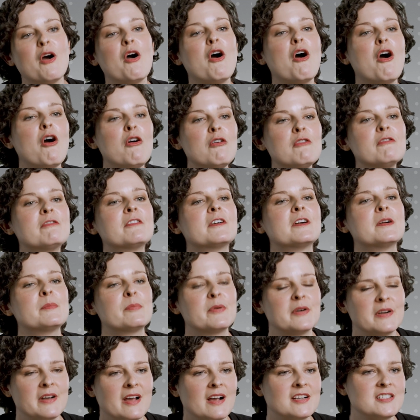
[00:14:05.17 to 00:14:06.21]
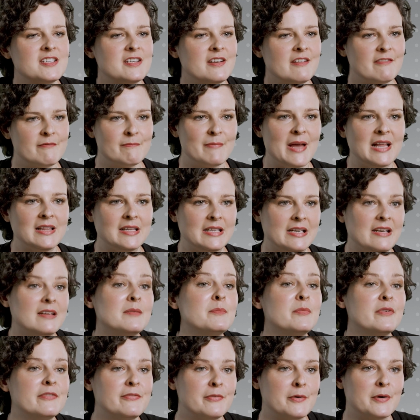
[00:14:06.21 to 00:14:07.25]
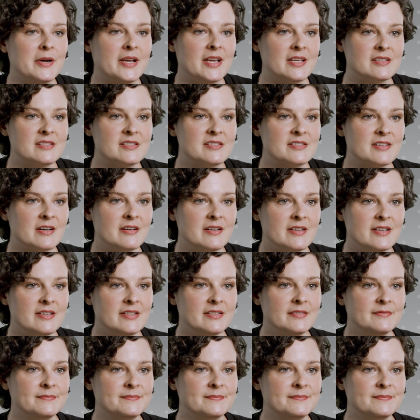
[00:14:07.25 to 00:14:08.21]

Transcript: overproduction of melanin before it gets started.